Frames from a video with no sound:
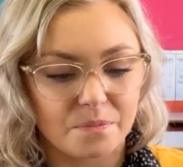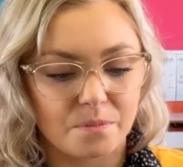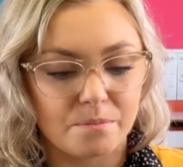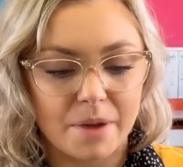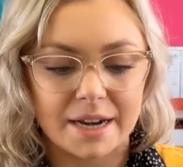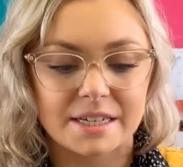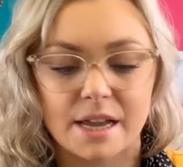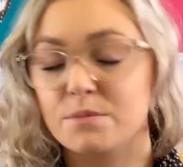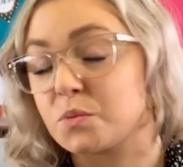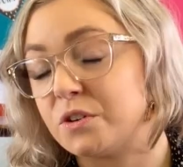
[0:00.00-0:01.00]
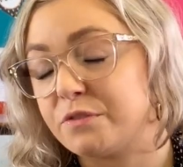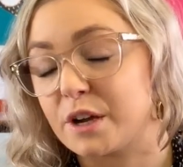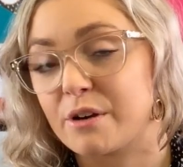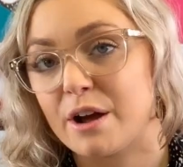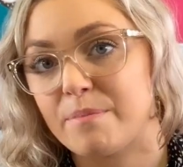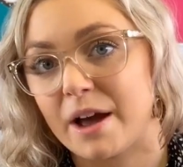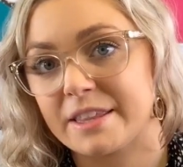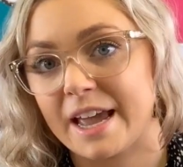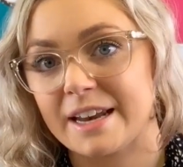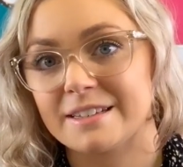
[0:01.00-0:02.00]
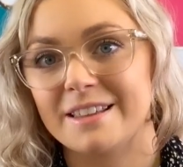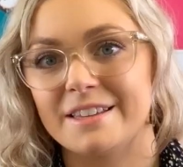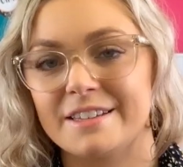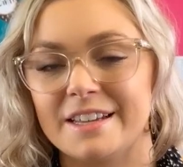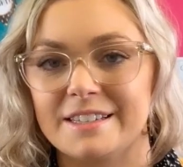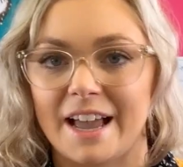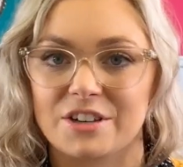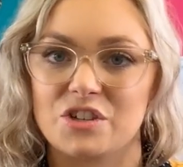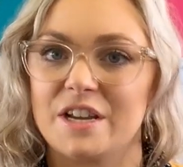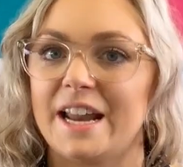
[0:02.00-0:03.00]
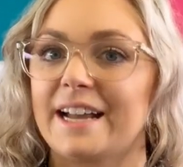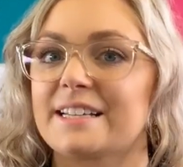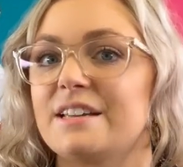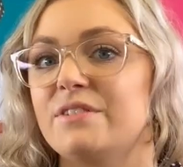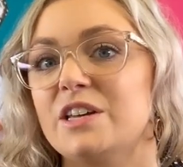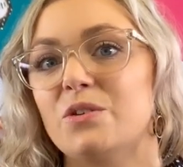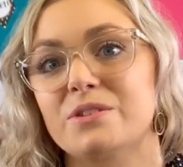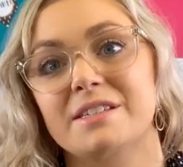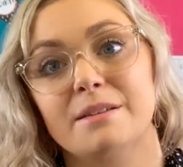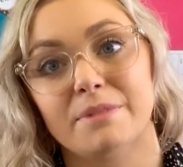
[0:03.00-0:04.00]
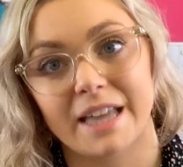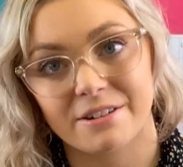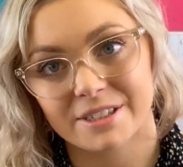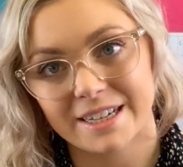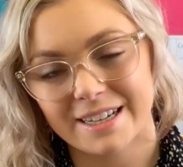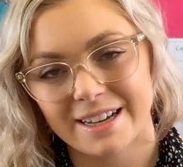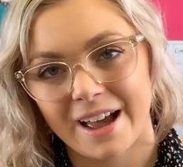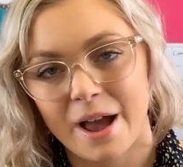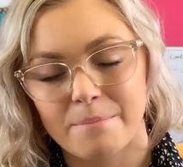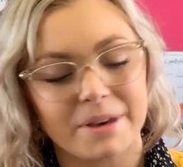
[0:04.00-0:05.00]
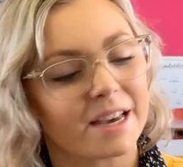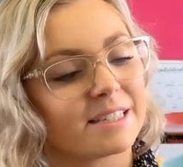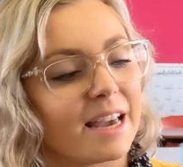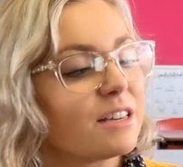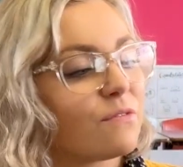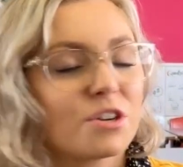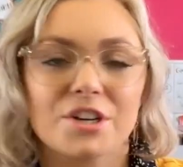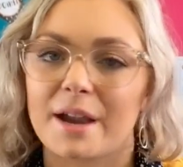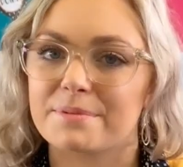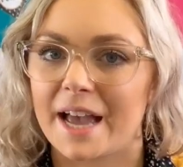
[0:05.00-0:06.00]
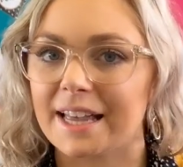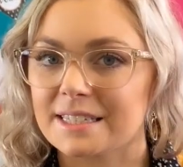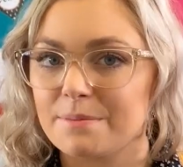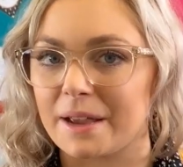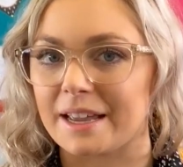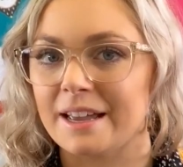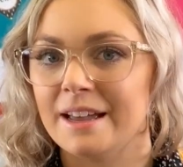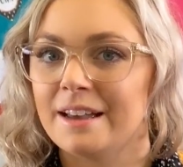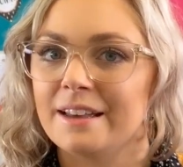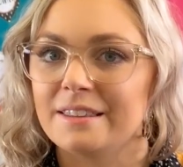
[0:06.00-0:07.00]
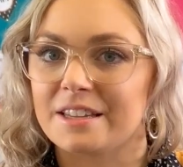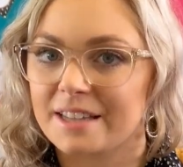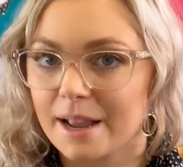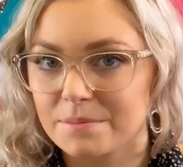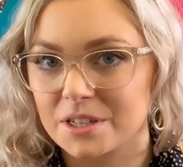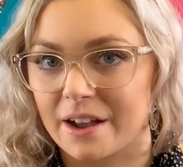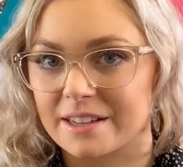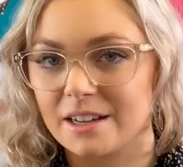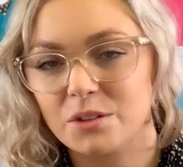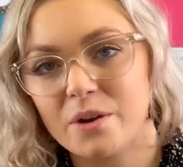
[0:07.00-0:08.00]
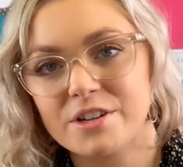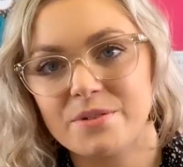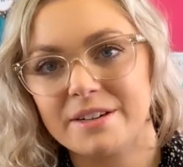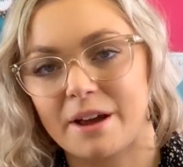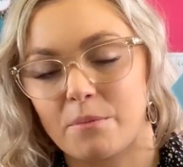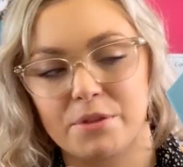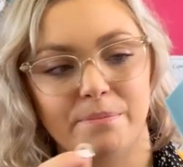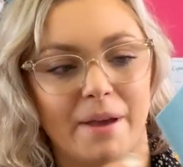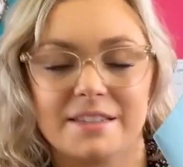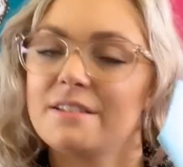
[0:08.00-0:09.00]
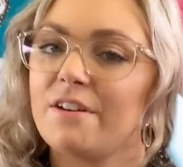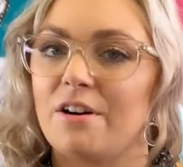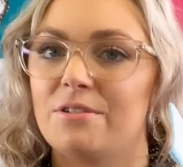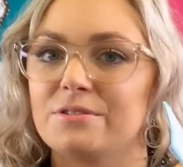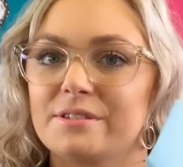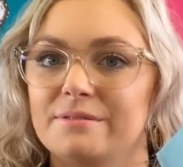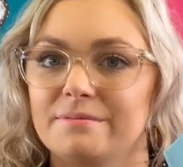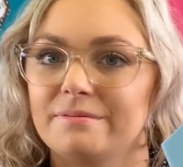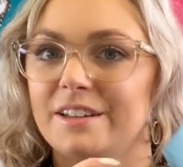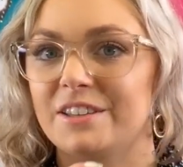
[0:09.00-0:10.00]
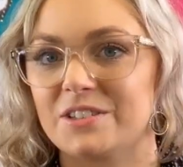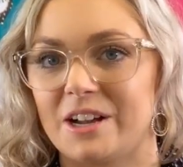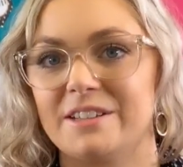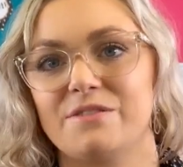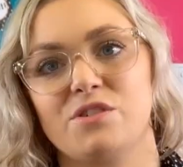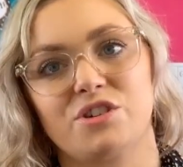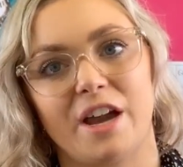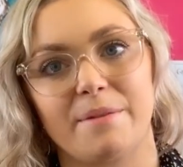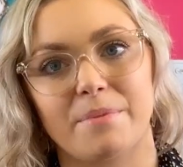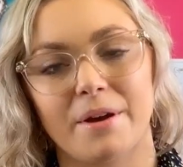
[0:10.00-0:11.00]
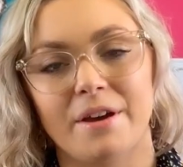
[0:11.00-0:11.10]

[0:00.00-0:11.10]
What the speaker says: Many teams will figure out by the end that this is actually an activity on similarity because each of the shapes has to be the same size, otherwise you end up with massive holes in the sides of your shape.